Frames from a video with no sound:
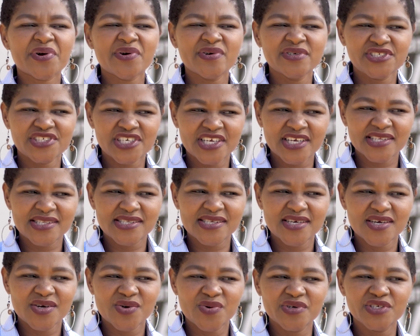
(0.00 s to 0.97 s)
project
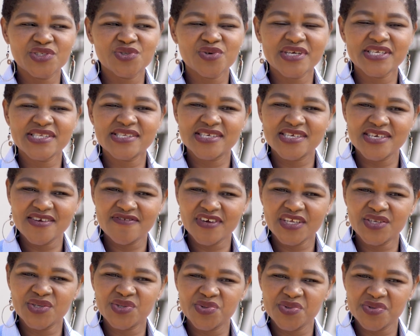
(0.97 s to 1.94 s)
which was
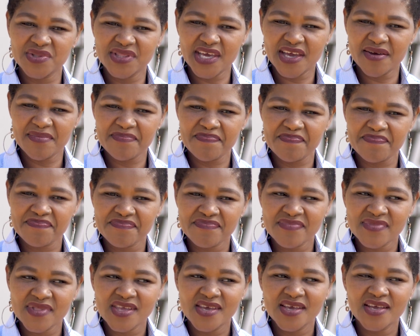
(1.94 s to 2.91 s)
given to them,
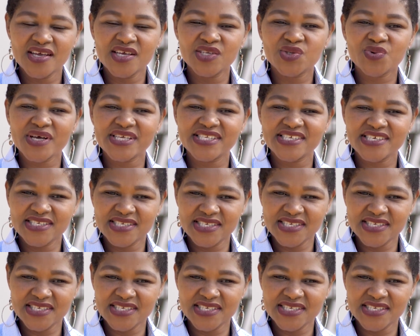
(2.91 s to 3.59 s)
it was a